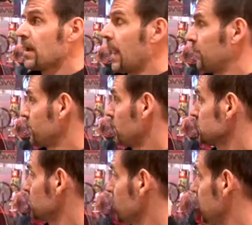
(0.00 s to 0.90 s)
And we've
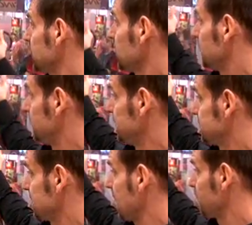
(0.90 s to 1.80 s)
also made
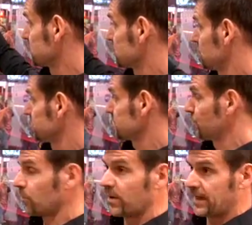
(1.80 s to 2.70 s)
these cables
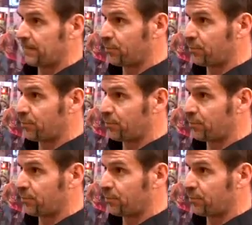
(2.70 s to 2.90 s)
serviceable by that